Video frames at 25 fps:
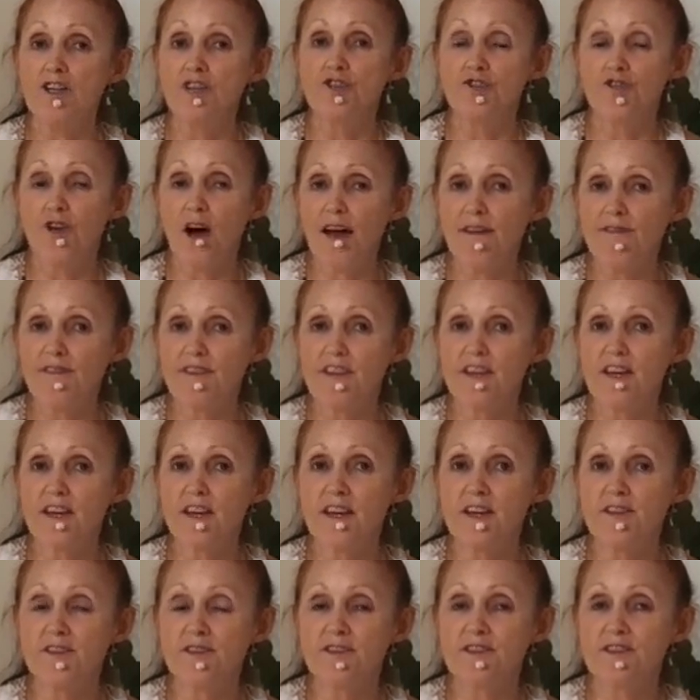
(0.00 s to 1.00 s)
driving the
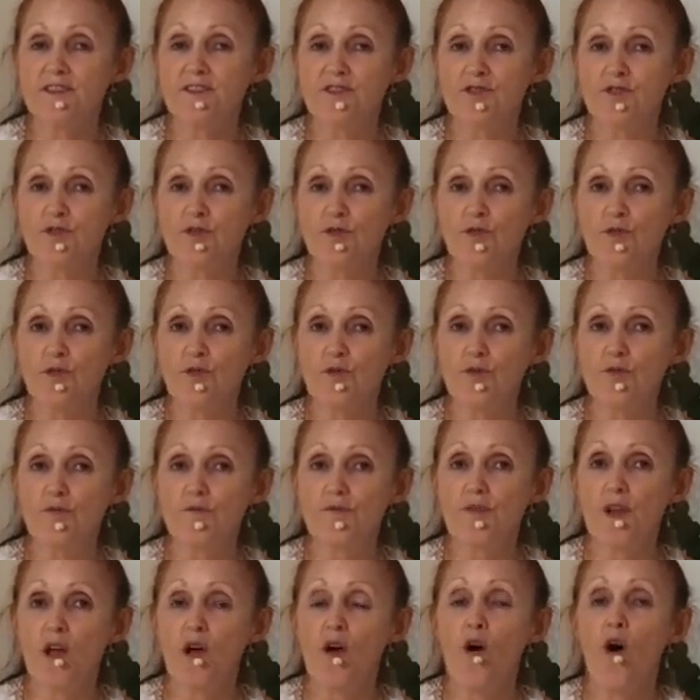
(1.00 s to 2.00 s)
kids to school,
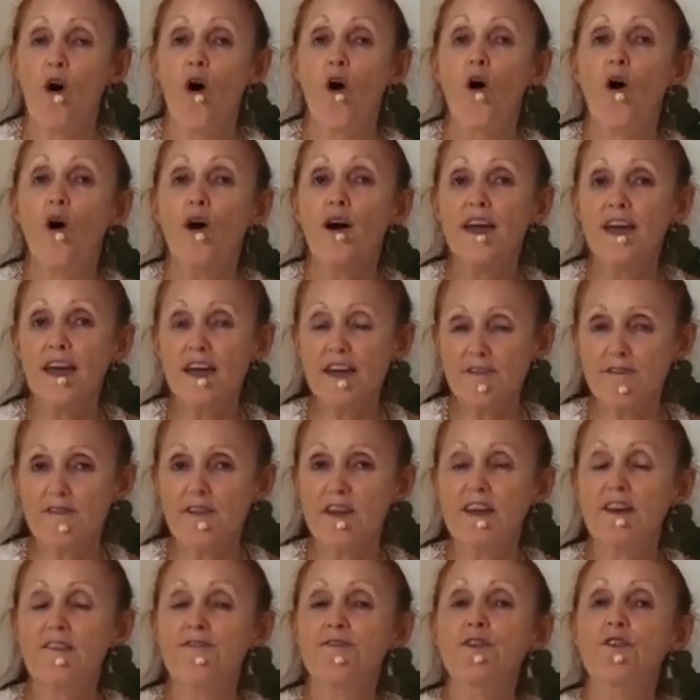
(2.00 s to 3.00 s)
or even
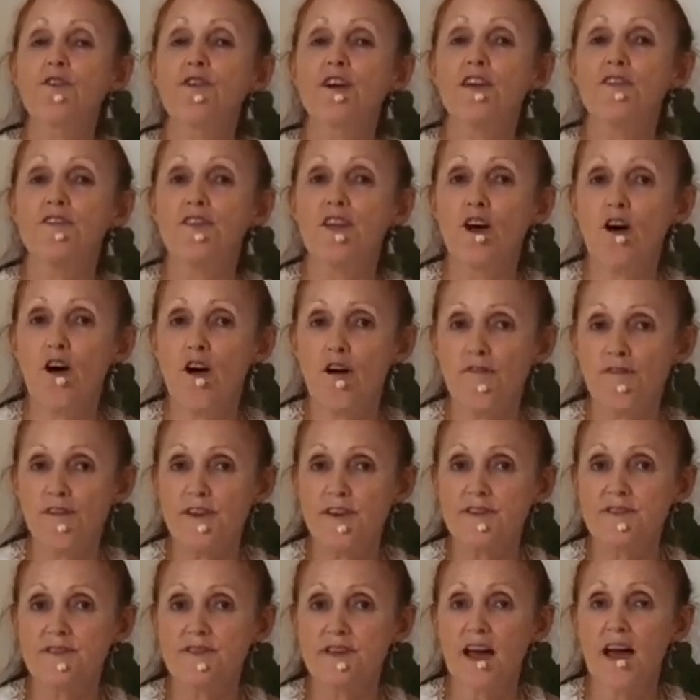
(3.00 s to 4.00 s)
if you're in the
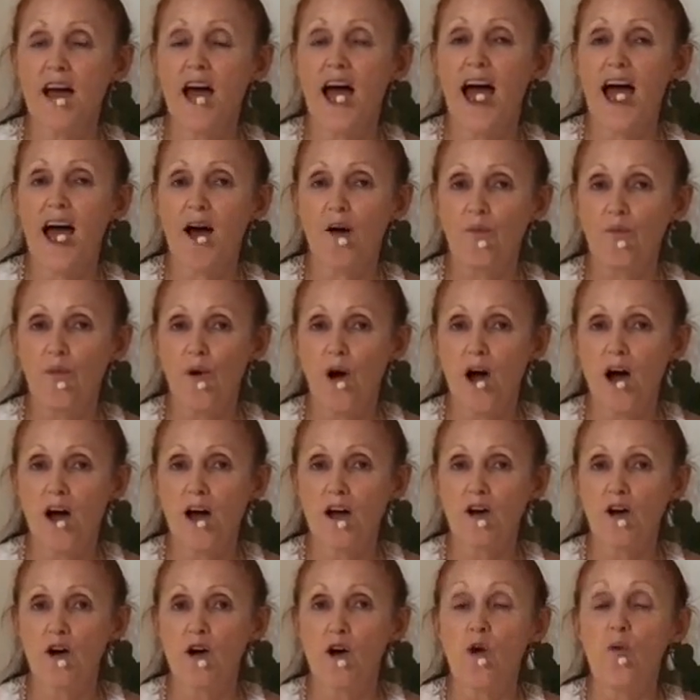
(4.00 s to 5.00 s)
office, at
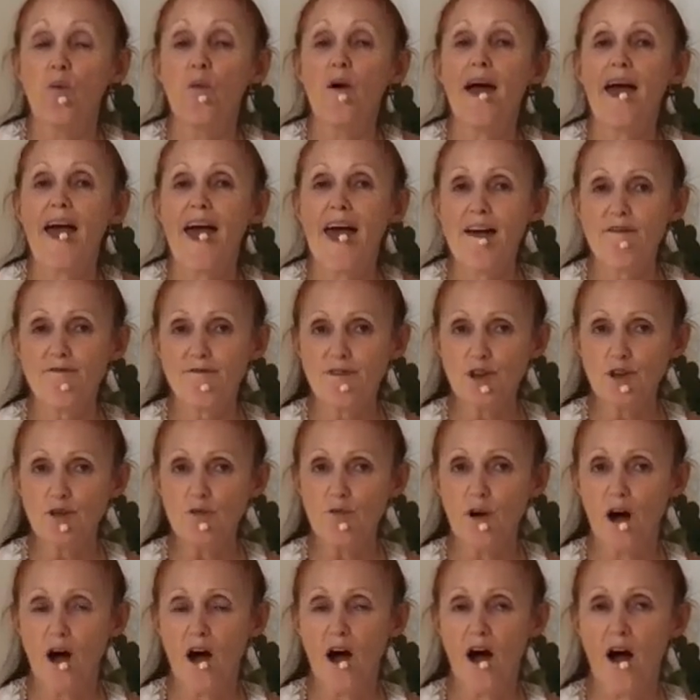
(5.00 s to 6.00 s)
work, wherever
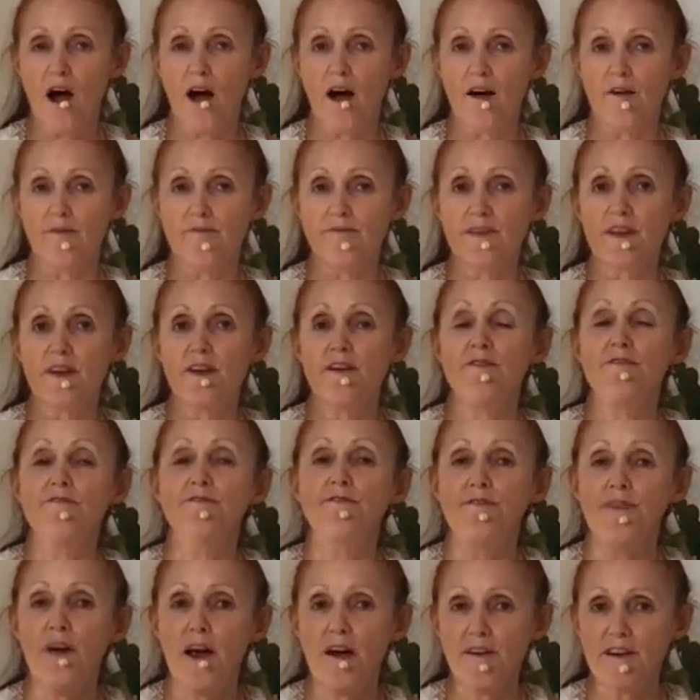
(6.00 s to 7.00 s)
you are.
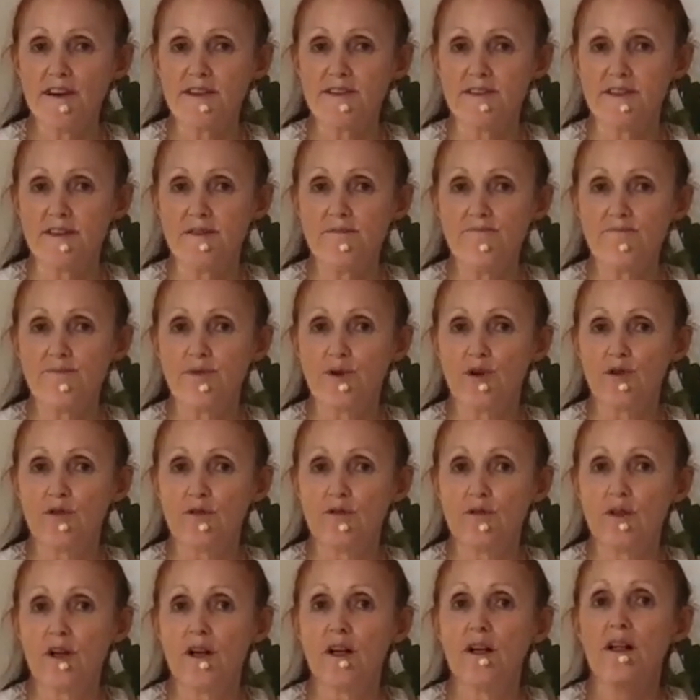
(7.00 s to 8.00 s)
Very
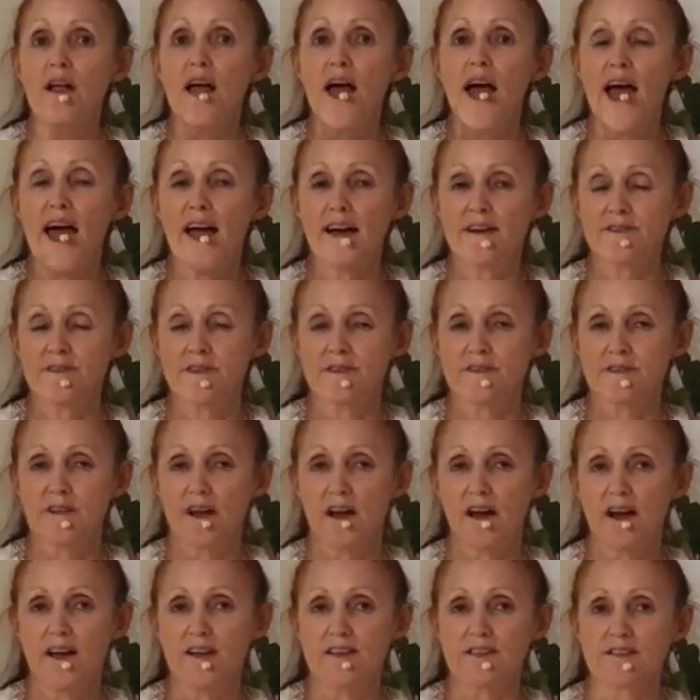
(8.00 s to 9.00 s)
simple
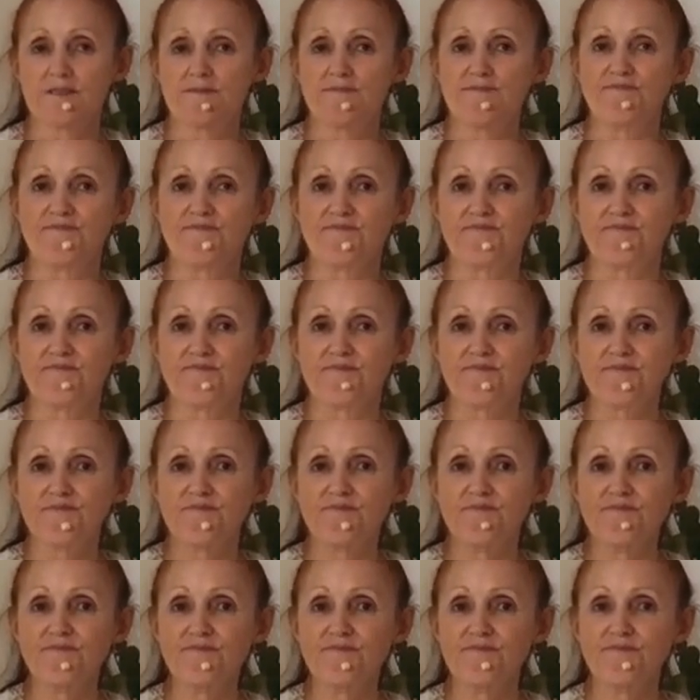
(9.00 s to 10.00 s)
exercise.
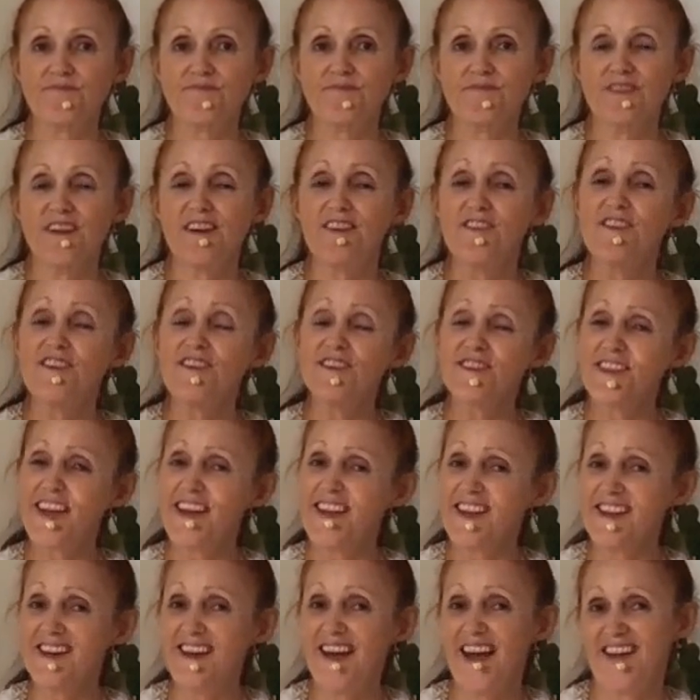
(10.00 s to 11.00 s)
The
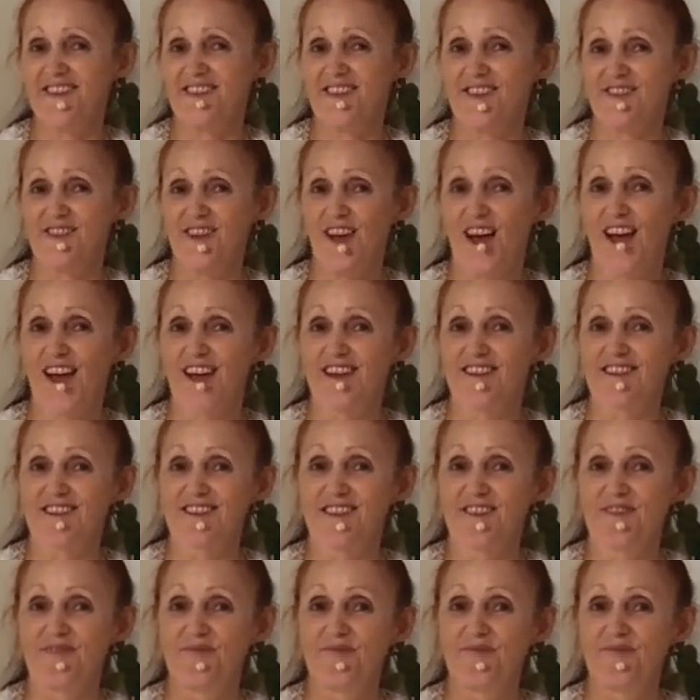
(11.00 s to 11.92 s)
second exercise.